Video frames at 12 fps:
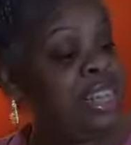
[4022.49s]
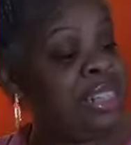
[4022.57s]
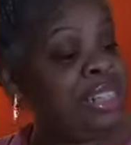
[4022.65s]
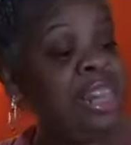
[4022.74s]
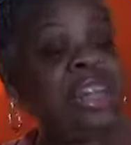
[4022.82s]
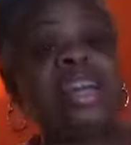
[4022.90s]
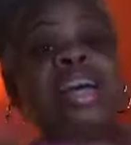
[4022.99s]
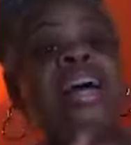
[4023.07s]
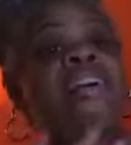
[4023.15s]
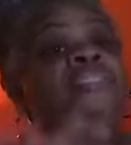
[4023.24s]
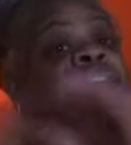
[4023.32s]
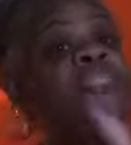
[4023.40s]
Like
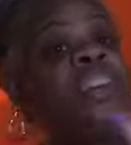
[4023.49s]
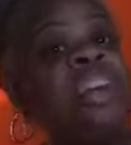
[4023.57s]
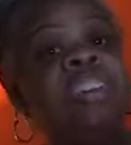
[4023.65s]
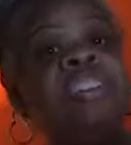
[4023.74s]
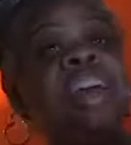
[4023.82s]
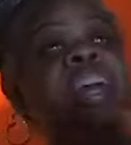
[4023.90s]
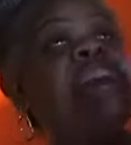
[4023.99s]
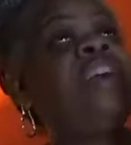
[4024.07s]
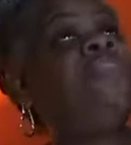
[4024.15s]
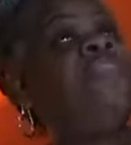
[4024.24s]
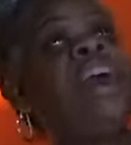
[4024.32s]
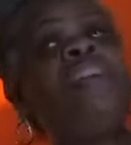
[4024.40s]
Asana, I said,
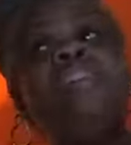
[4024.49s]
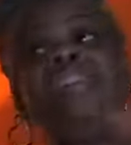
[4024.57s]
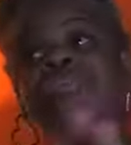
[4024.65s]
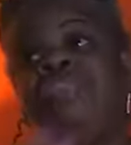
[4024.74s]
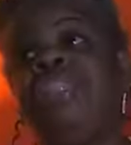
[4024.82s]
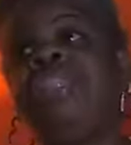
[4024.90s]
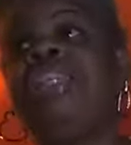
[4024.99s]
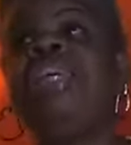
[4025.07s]
Asana got her foot